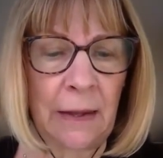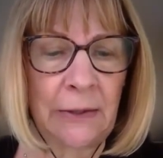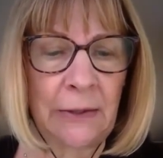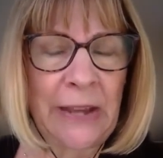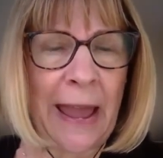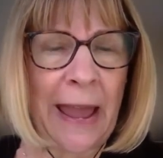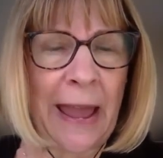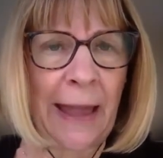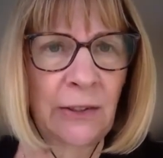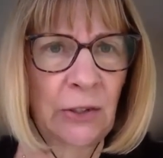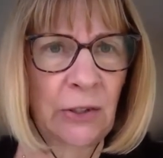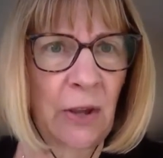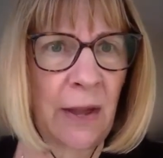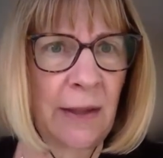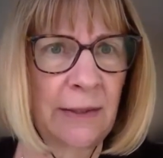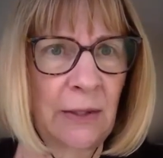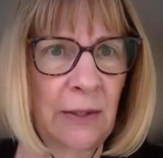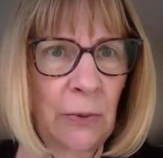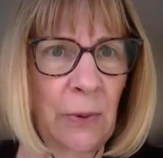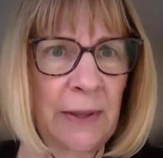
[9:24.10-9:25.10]
tax
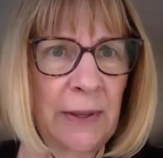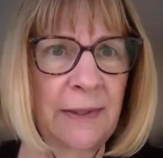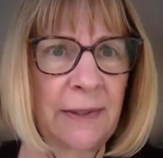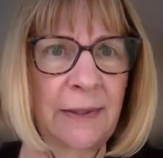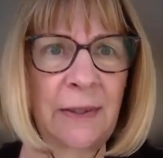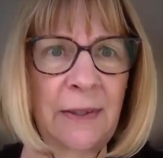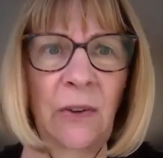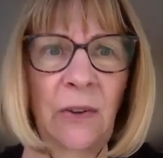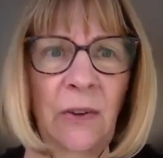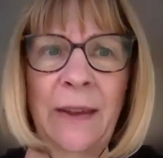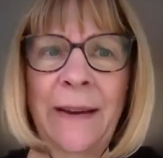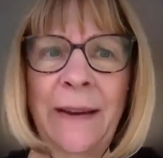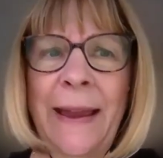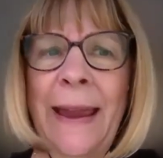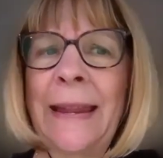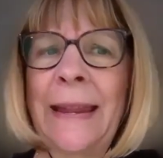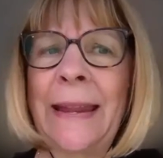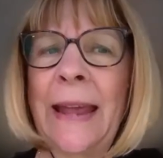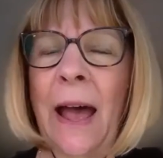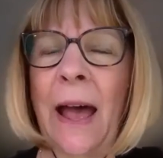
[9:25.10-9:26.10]
consequences, are there
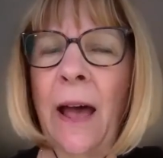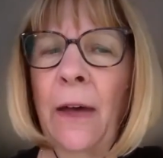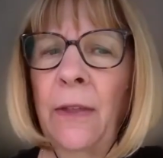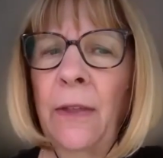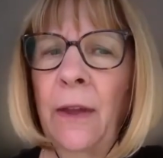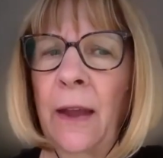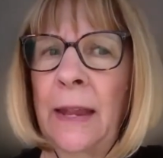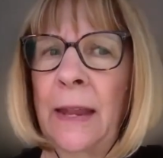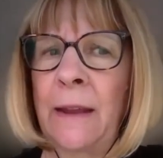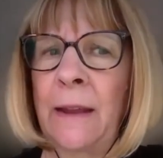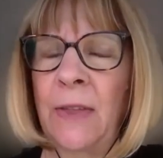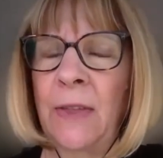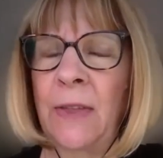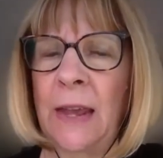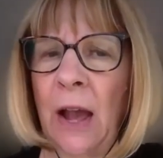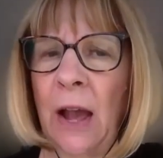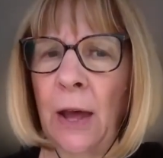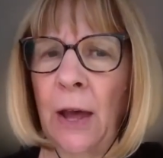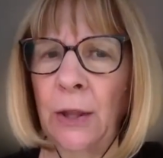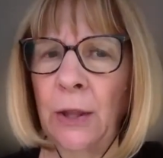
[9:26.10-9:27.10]
any of
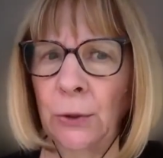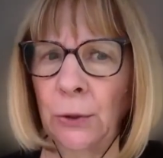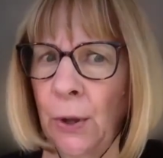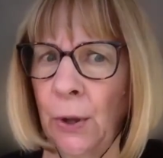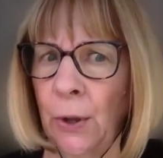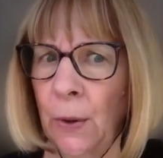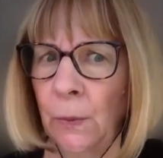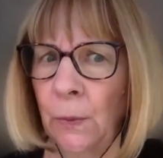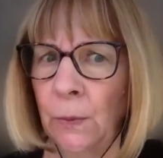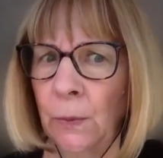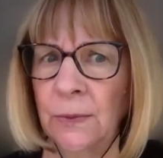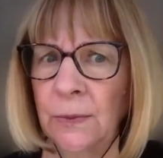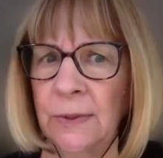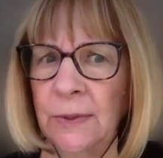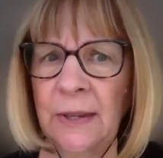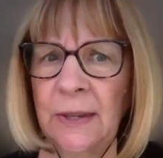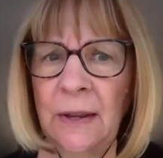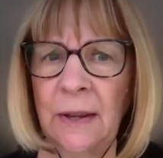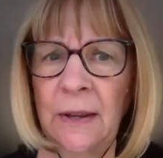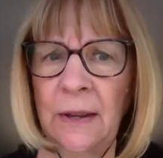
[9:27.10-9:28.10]
the other
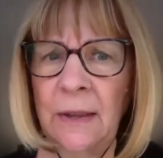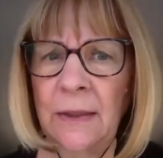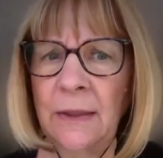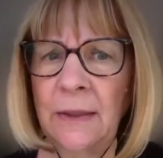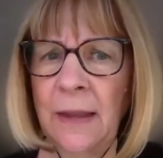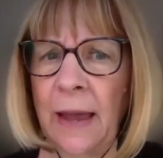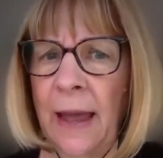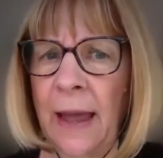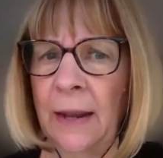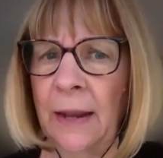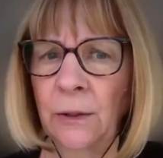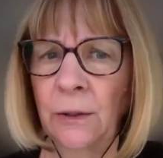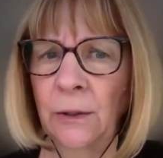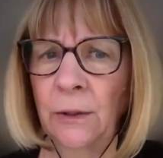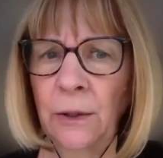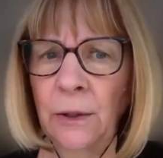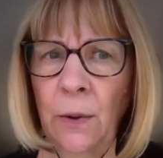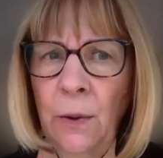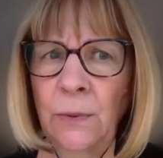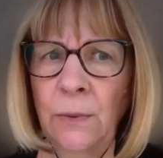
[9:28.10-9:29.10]
loans, the EIDL
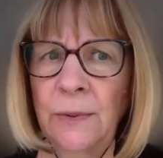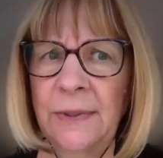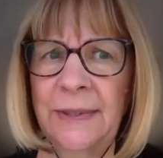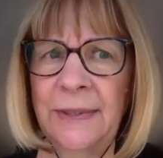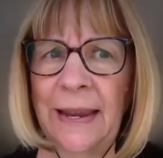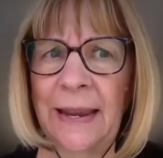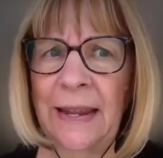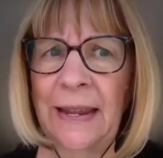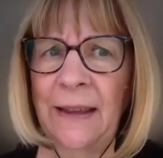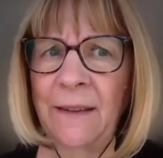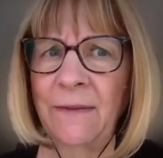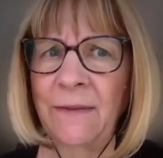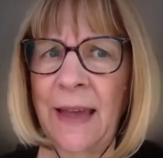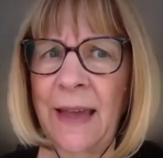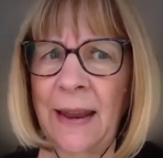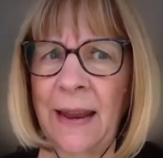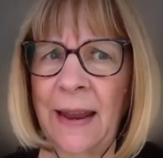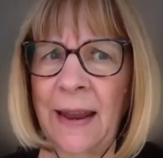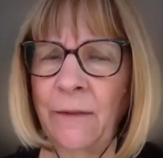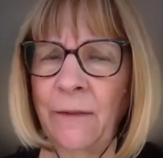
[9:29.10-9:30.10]
loans, any of
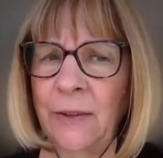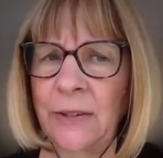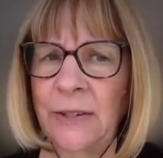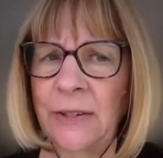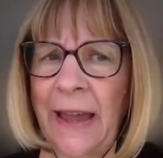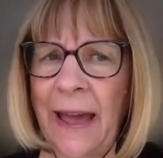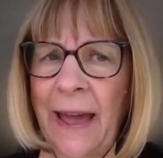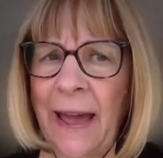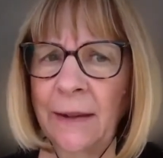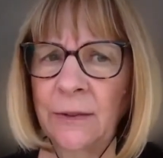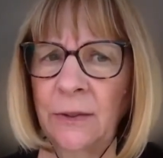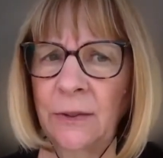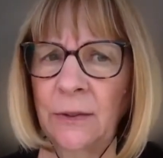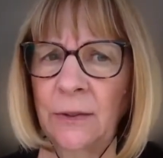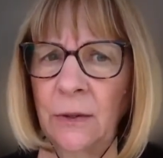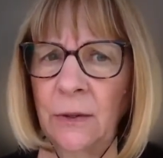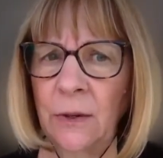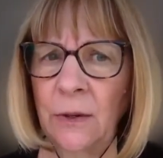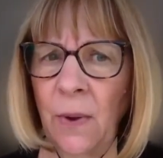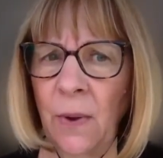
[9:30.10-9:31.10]
that have a tax
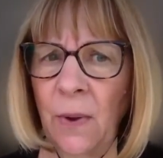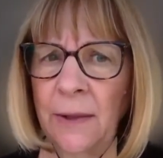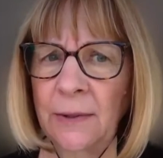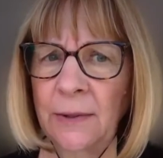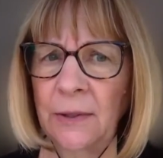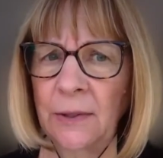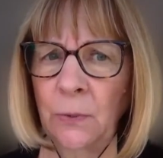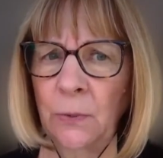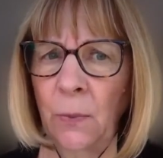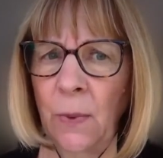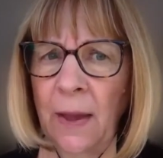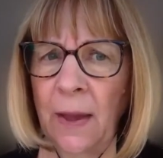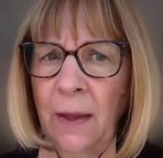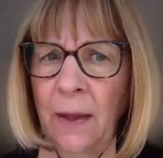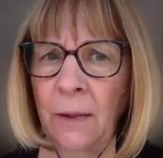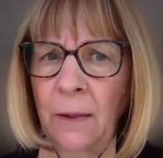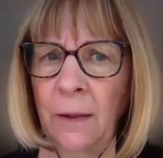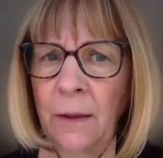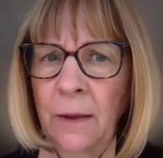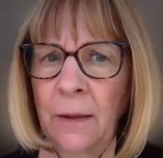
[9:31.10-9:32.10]
nuance as
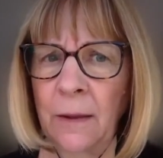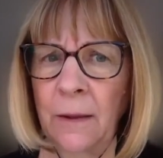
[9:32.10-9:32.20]
well?